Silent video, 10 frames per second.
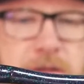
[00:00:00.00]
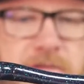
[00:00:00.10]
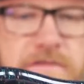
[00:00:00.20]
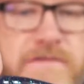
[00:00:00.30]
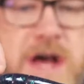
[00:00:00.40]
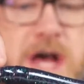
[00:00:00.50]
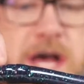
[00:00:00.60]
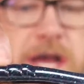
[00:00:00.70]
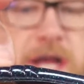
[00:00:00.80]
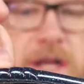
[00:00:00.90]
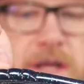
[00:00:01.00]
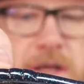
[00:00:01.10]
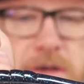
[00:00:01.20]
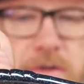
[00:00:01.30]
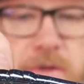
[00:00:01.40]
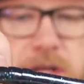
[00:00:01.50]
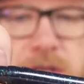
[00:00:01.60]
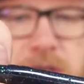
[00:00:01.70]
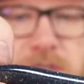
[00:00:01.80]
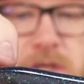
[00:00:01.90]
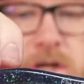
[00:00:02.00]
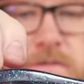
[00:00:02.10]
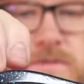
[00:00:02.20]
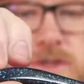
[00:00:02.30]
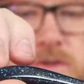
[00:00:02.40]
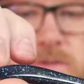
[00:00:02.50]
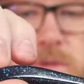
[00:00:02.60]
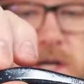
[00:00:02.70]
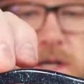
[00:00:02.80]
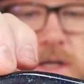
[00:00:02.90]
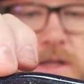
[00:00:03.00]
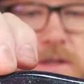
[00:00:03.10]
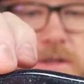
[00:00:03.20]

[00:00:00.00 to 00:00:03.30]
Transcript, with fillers: fine rendition of Junebug.